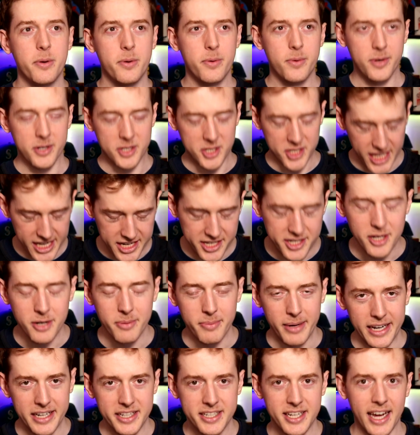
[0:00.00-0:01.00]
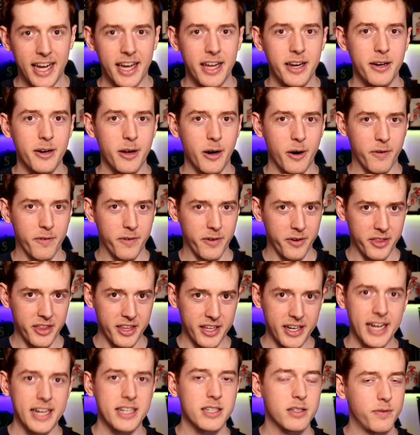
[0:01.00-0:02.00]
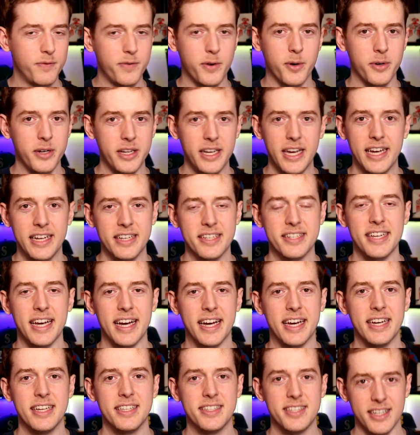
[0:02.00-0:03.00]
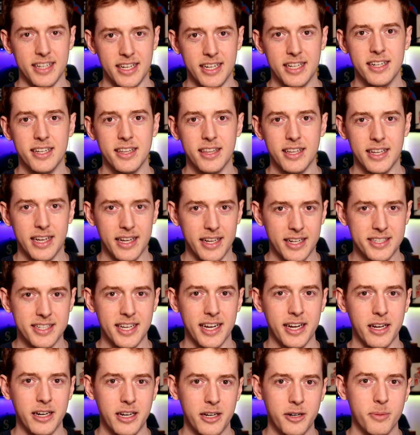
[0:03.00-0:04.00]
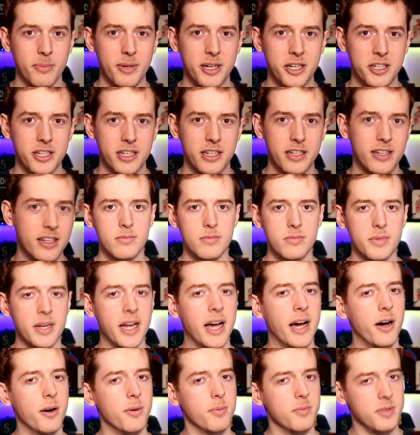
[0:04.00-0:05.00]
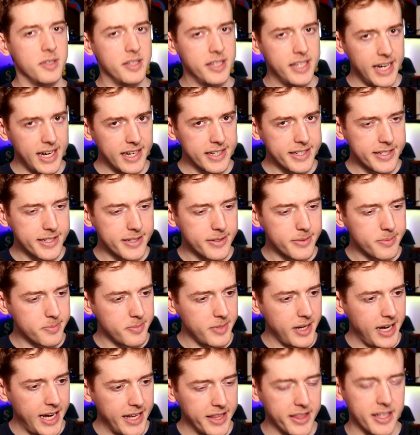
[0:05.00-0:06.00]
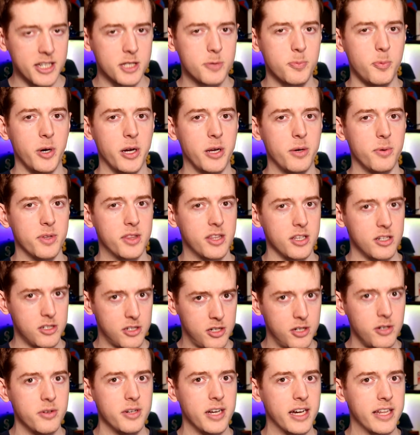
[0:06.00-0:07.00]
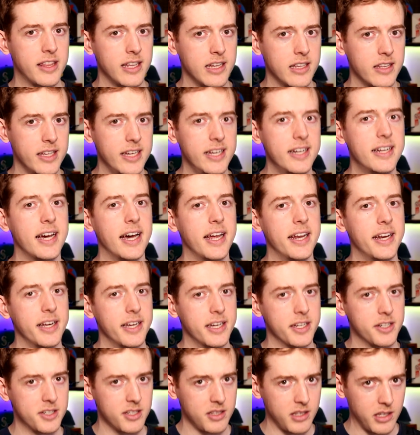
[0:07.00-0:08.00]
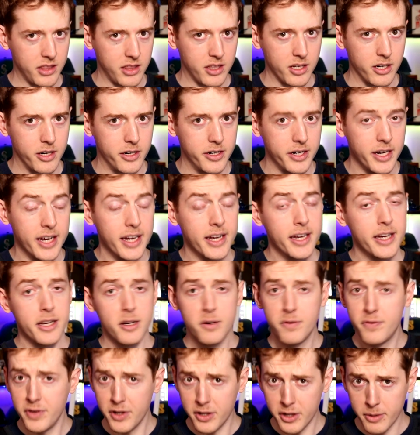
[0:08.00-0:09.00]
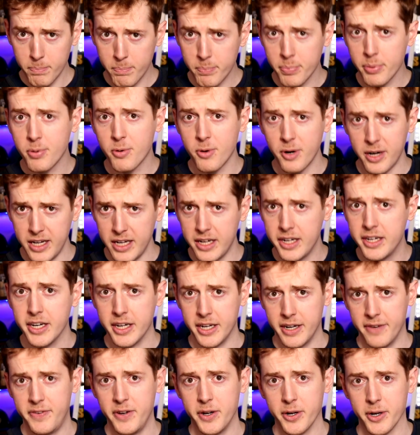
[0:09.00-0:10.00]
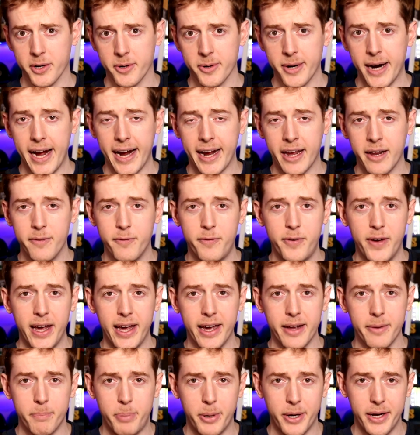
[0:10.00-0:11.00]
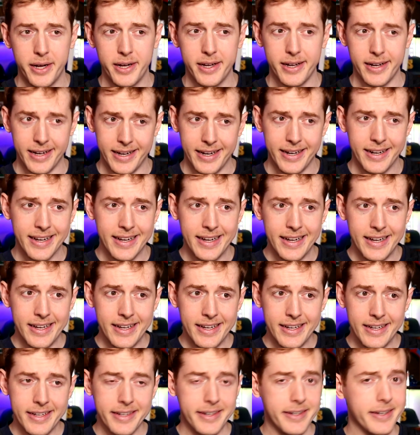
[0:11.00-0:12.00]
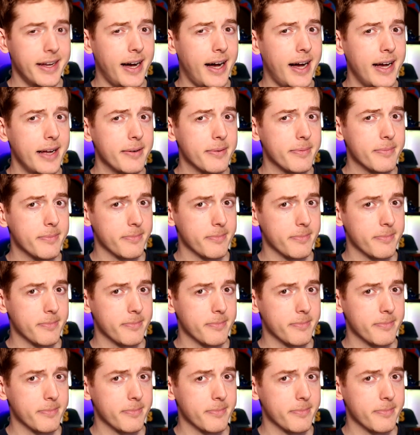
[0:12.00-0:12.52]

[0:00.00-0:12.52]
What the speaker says: which they do maintain over the next 48 seconds into the second intermission. Now, yes, at this point with a 2-0 lead heading into the third, you're feeling pretty good if you're a Kraken fan, but not